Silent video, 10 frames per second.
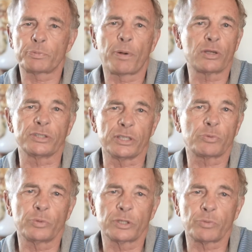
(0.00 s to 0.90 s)
person,
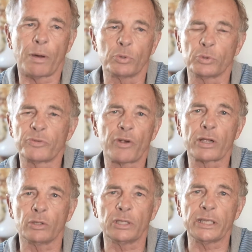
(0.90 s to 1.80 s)
this woman, was a
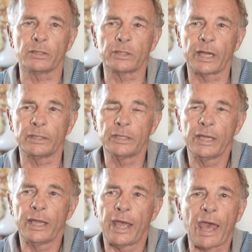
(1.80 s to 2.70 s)
very good leader
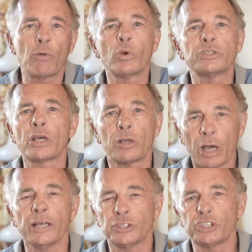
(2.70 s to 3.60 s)
and was a
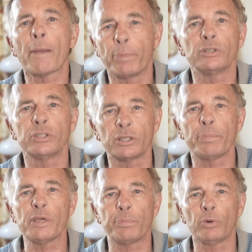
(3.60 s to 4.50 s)
shepherd to the
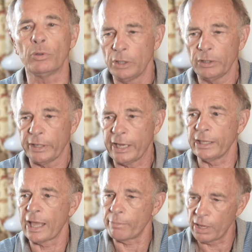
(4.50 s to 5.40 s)
people
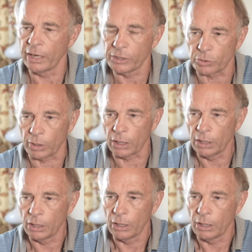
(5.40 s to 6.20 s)
in that ministry,